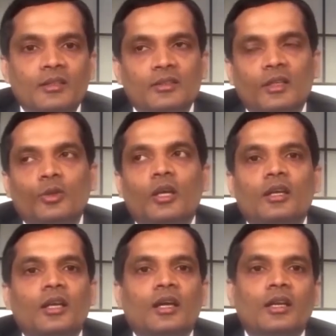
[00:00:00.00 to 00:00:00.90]
So
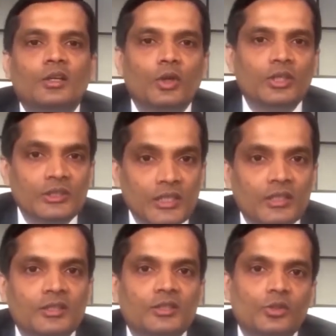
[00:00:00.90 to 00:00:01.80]
everything can be planned
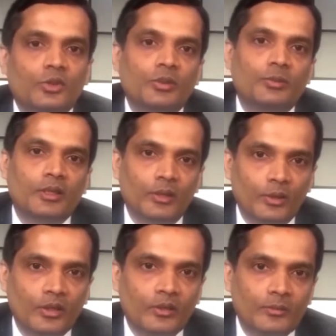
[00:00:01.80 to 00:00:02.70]
depending on
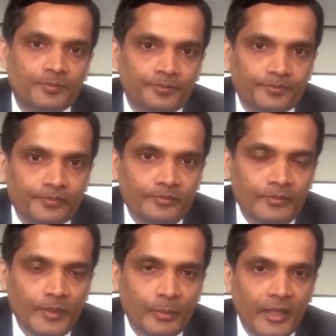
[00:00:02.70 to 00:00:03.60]
what the MRI
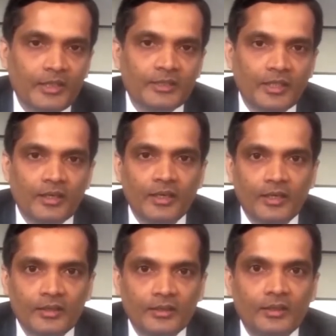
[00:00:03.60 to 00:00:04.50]
shows me and whether it
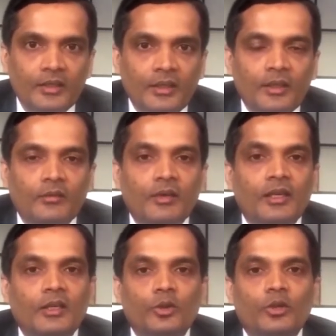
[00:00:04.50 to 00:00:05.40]
correlates with the
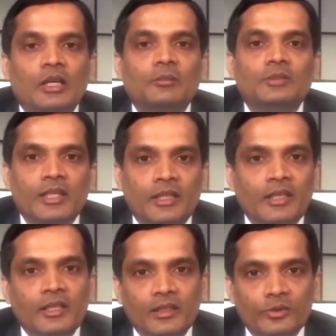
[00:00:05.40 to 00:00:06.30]
patient's symptoms. So
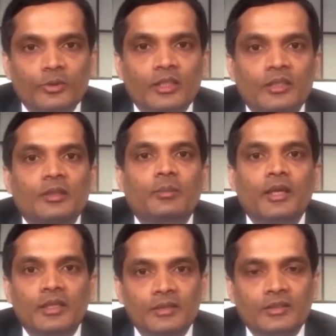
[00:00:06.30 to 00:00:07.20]
that's how
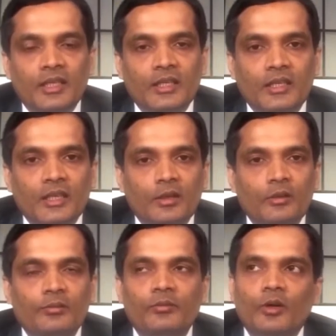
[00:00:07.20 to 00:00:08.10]
we
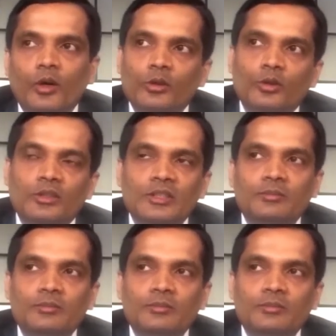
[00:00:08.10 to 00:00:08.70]
diagnose back pain.